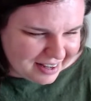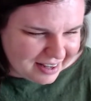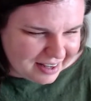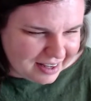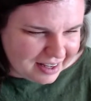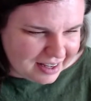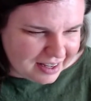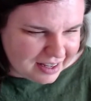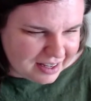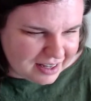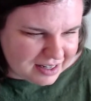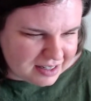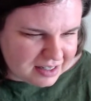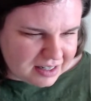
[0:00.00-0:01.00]

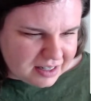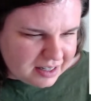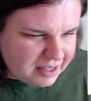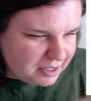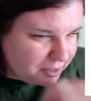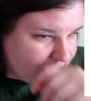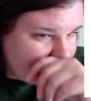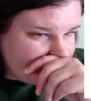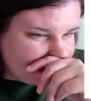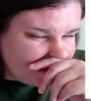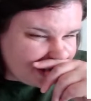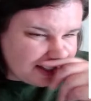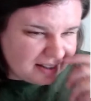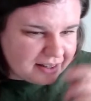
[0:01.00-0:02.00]
And
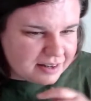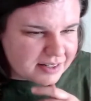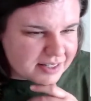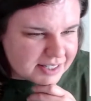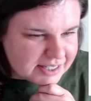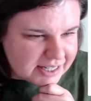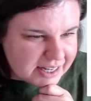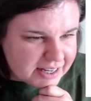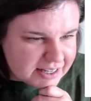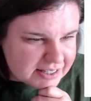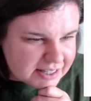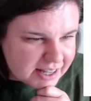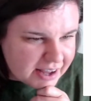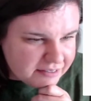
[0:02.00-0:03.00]
interesting little sinks.
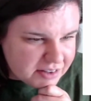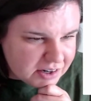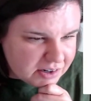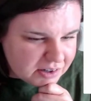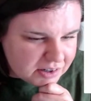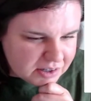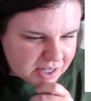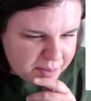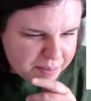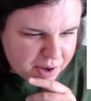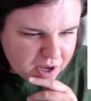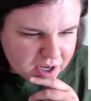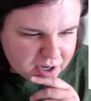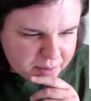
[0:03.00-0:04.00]
They have a little lip
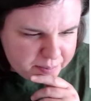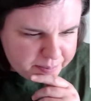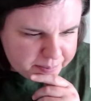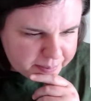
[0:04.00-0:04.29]
on them.